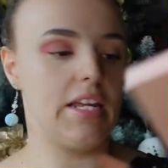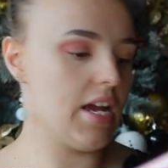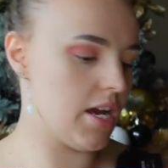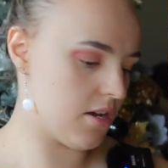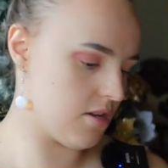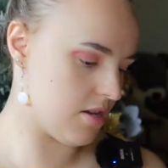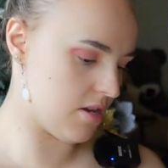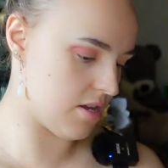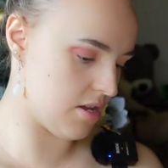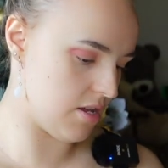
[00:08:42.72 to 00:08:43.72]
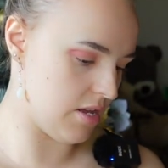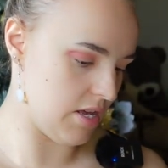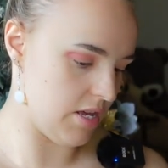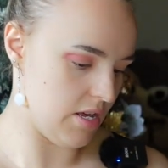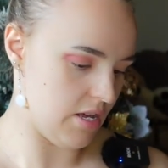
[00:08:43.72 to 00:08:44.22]
here,
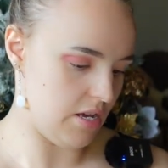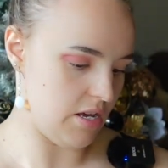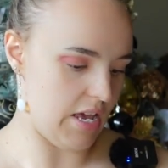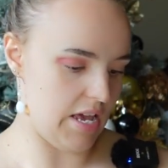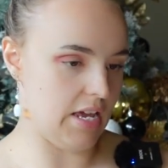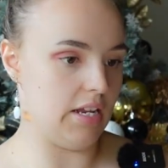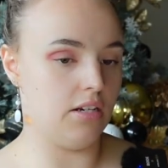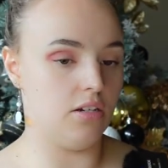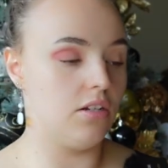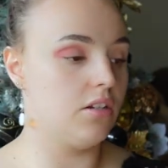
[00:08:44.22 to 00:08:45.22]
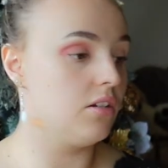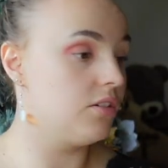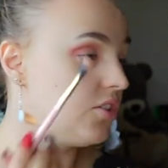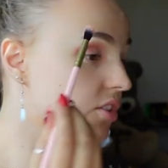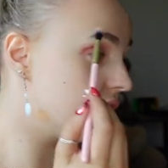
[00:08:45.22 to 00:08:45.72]
and
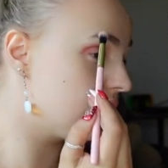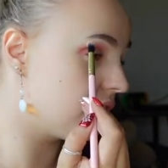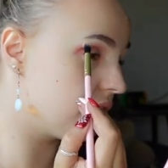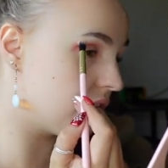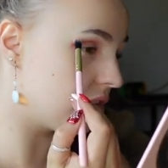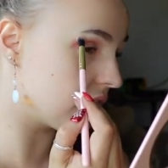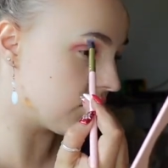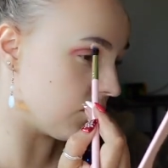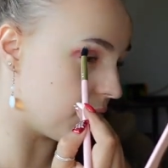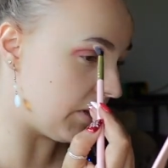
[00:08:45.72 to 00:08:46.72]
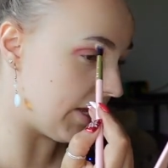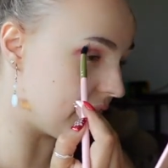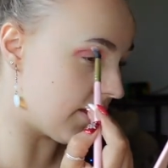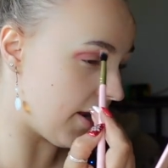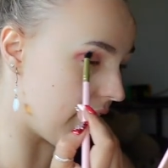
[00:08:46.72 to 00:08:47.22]
just sort of
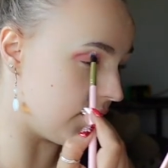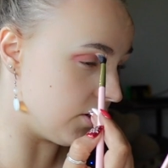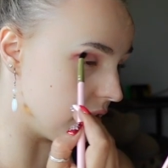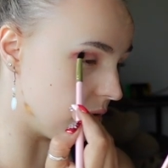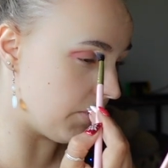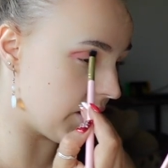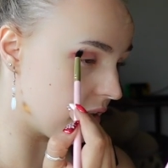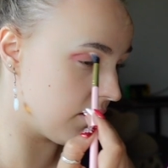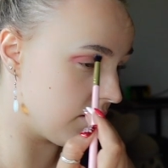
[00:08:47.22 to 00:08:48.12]
blend that edge a little bit